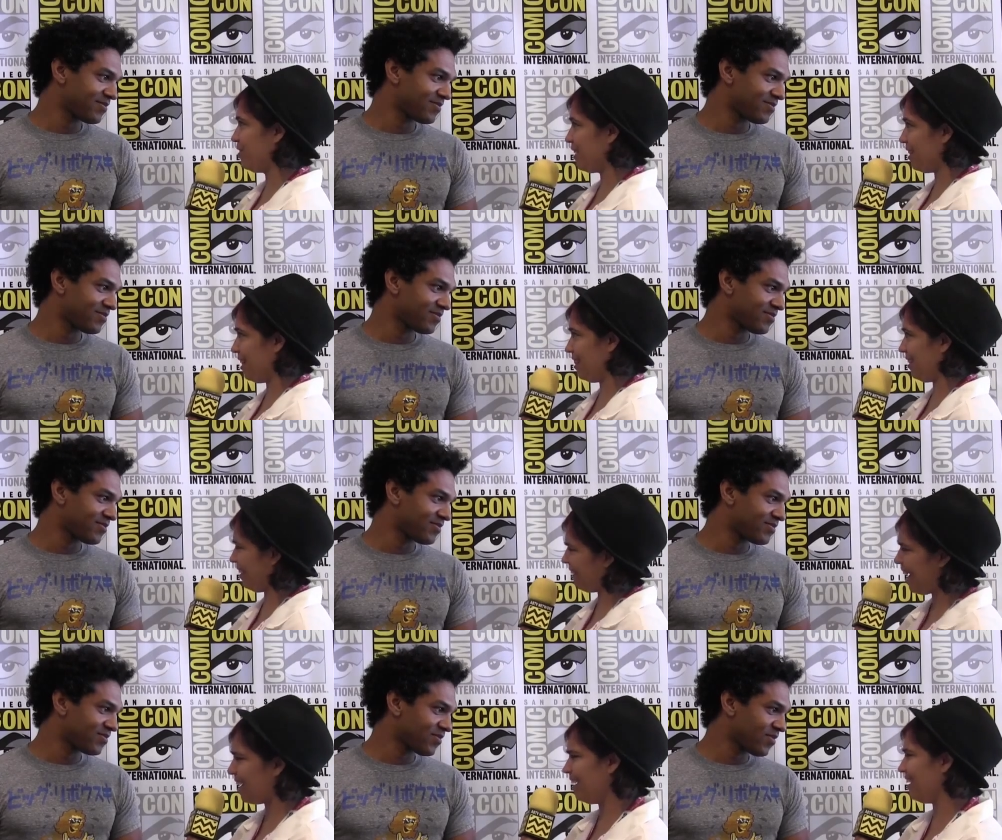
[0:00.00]
Speaker 1: you said that they
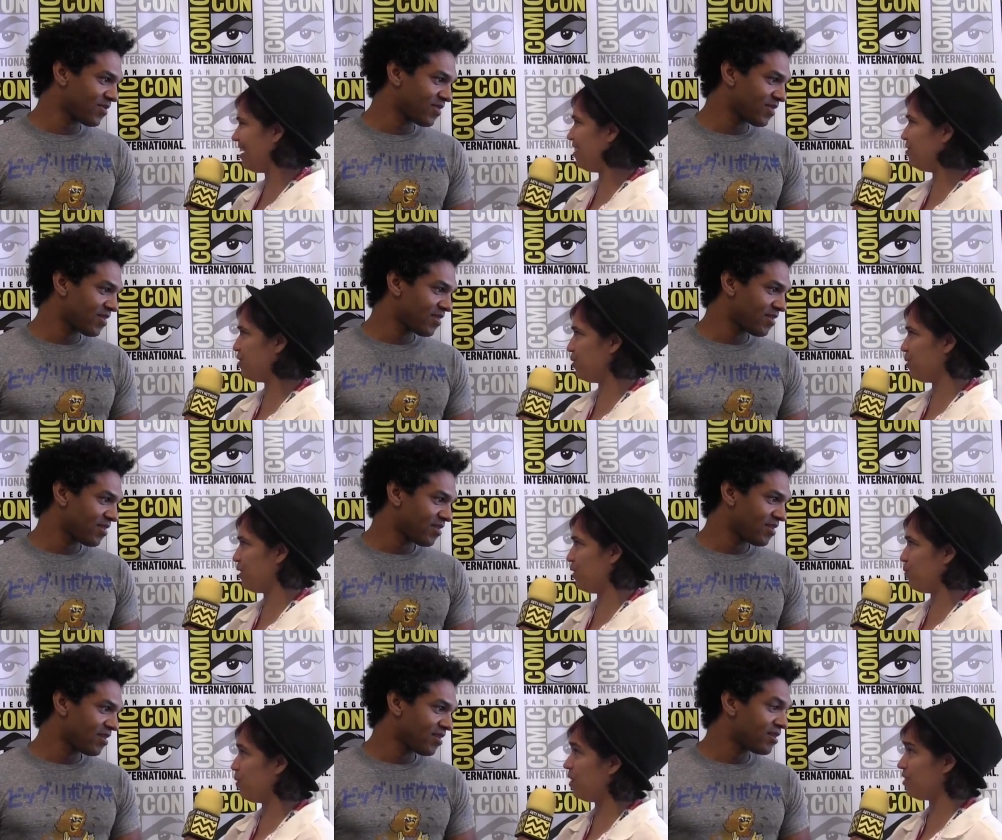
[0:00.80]
kind of let you do what
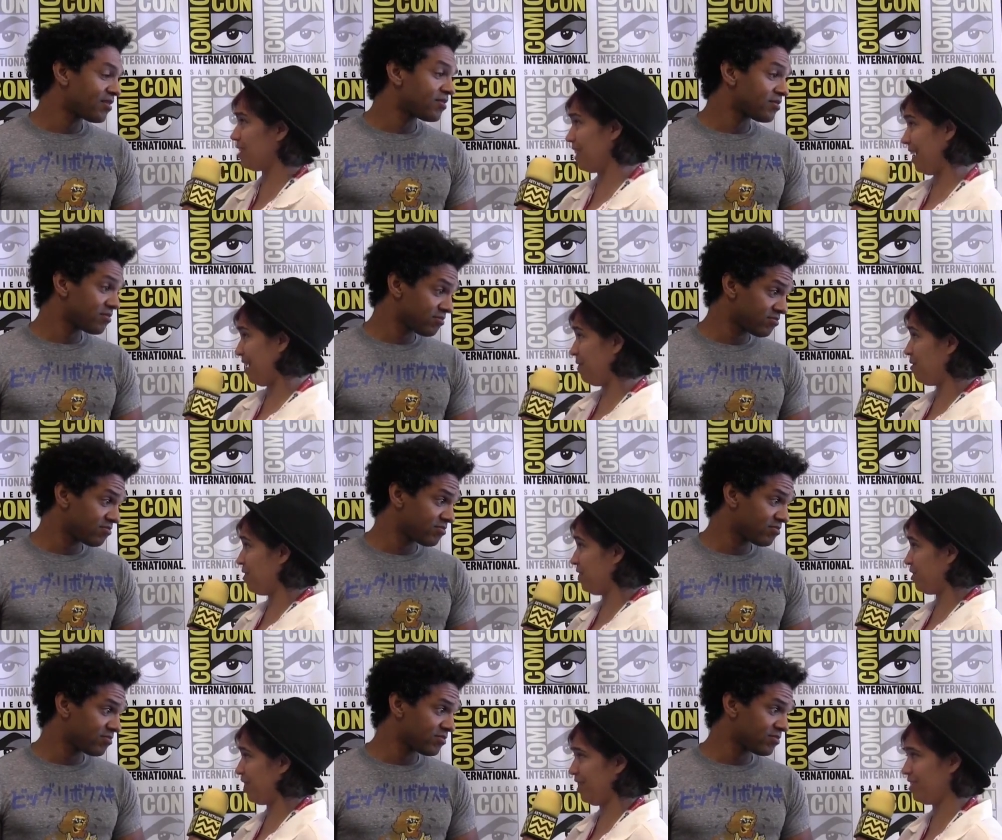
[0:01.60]
you want, did they give you
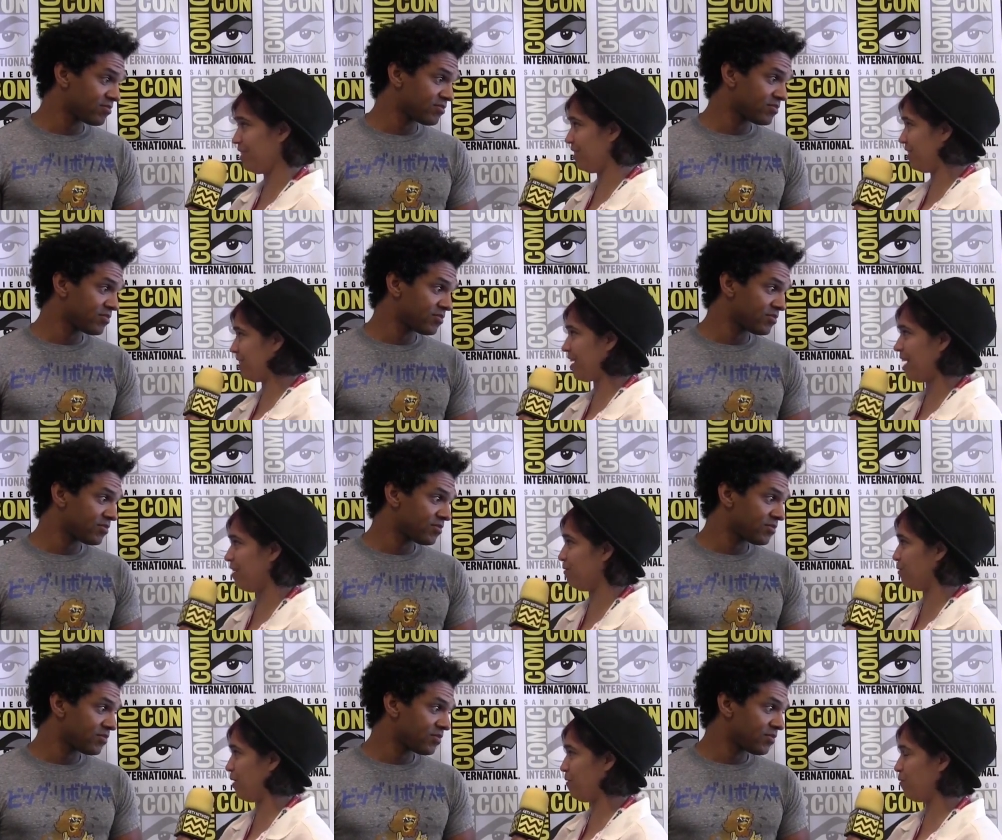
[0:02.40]
the chance to just kind
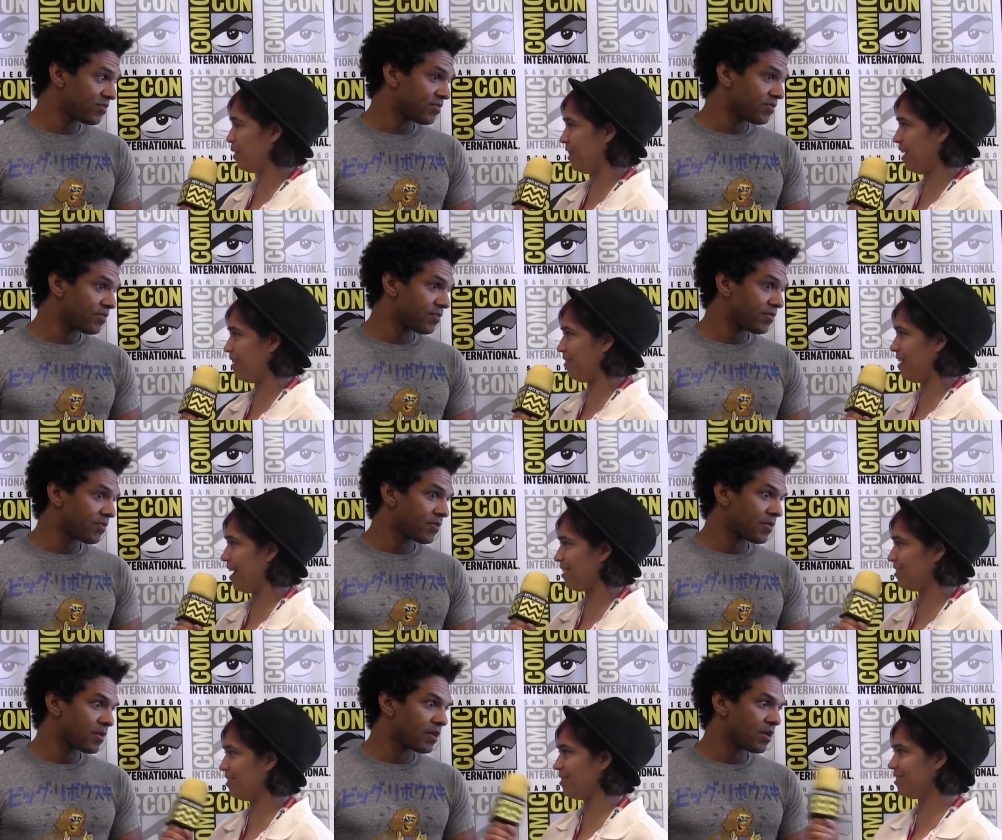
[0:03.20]
of riff with the other
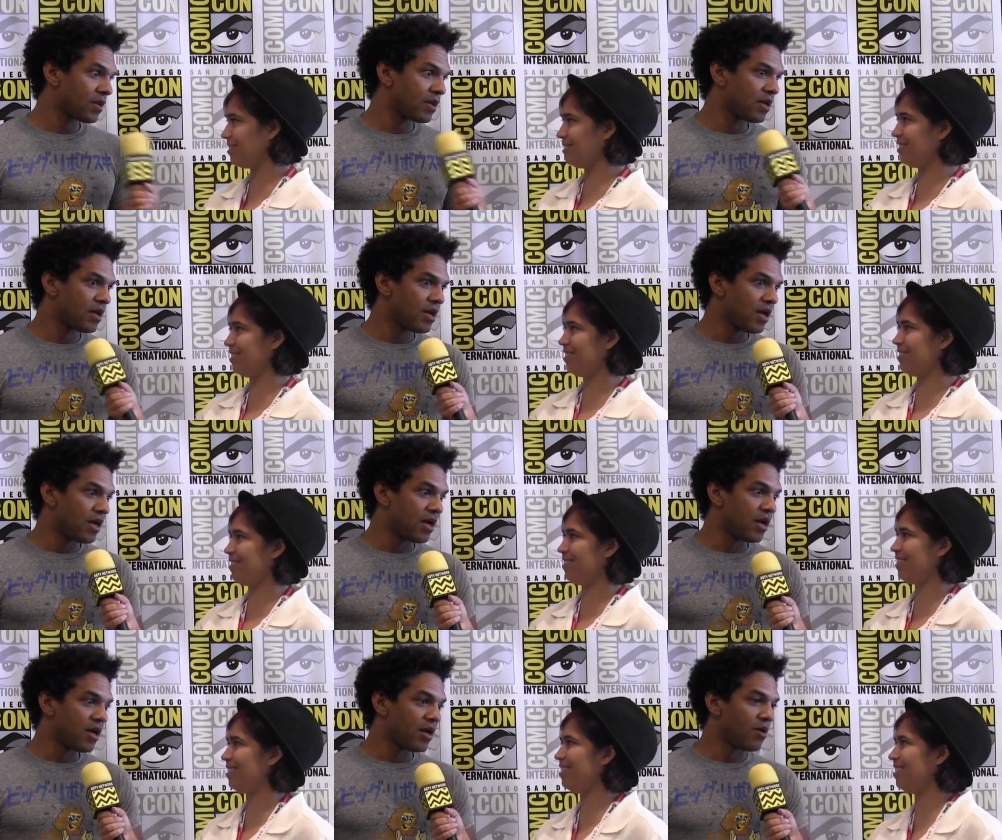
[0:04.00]
actors?
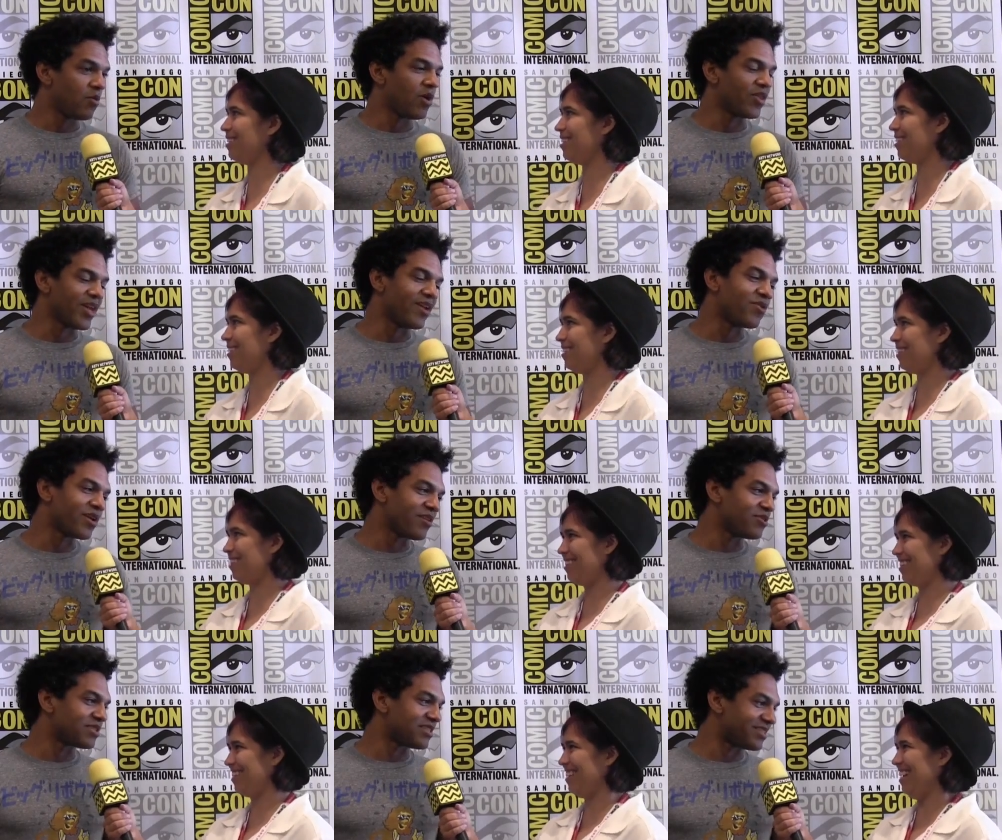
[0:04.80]
Speaker 2: Well, they don't
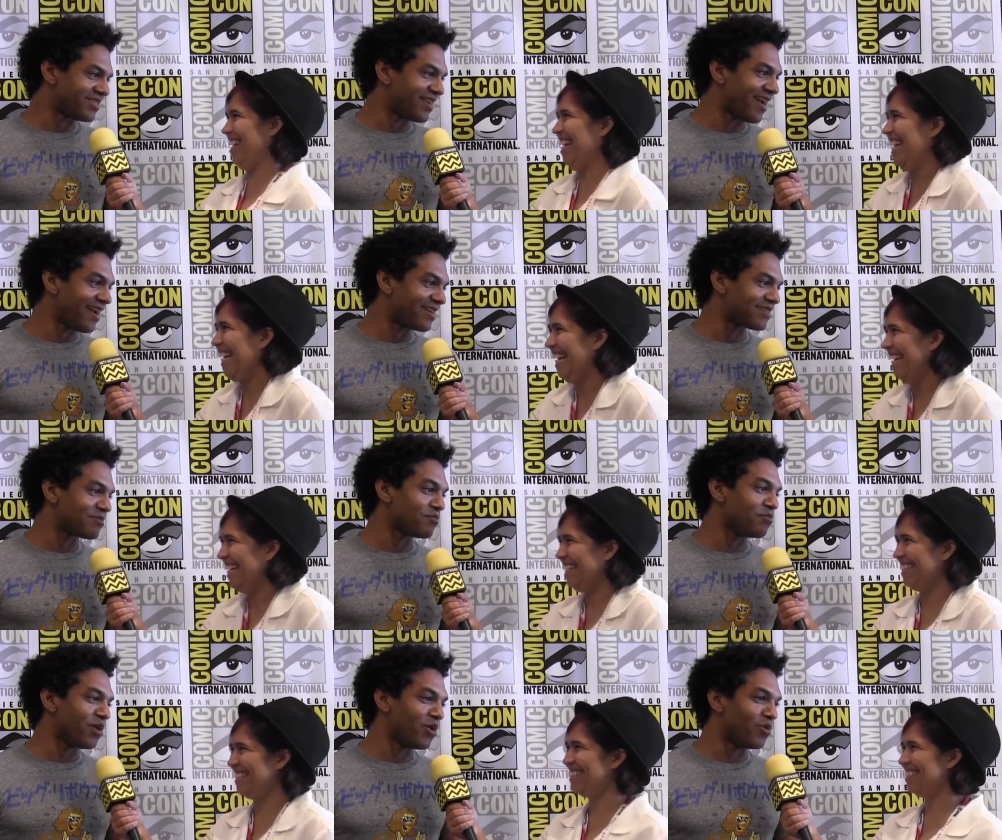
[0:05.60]
give us the chance,
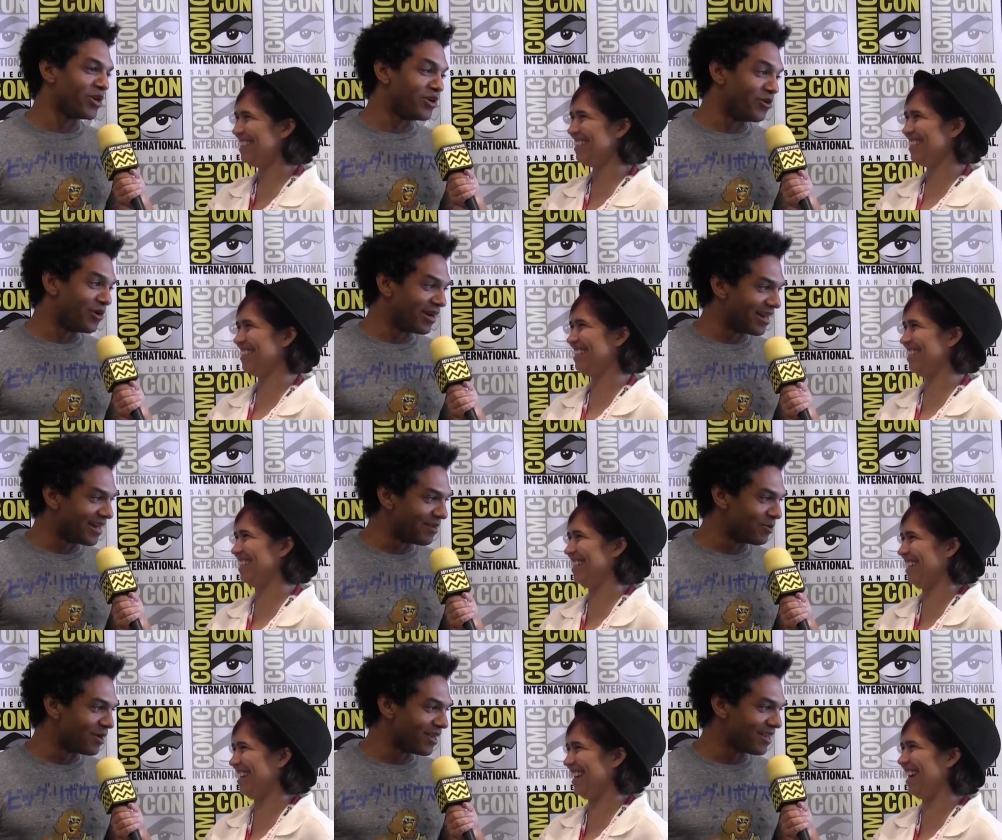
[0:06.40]
but we do it
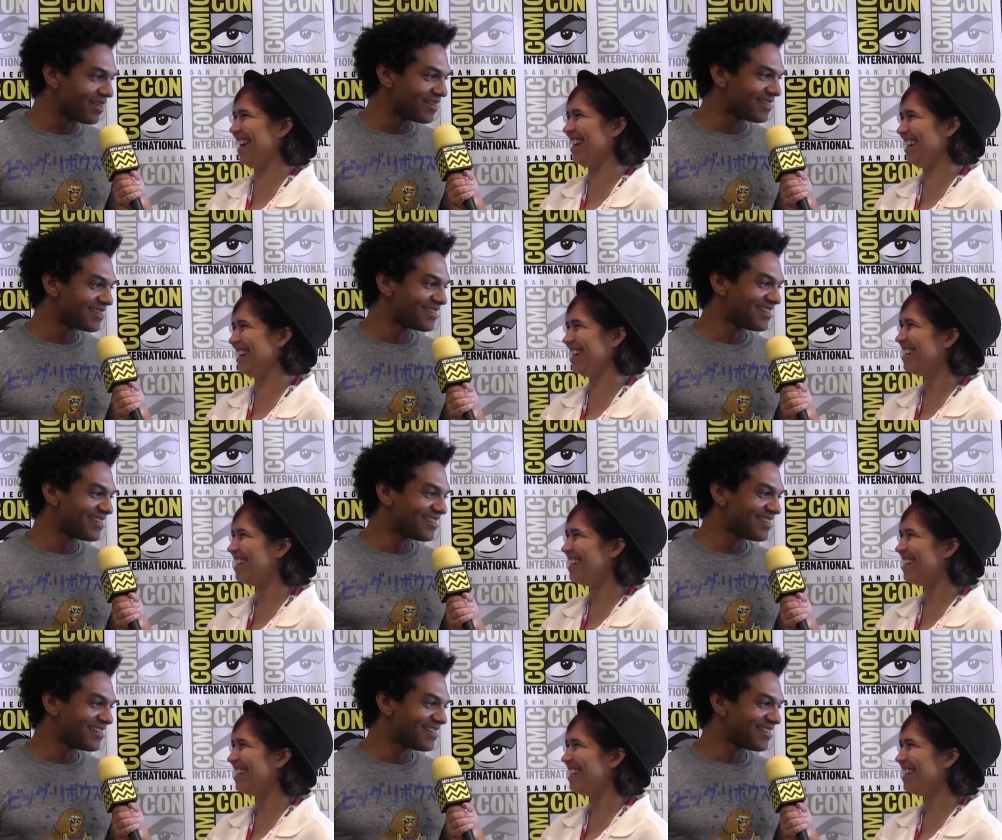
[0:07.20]
anyway.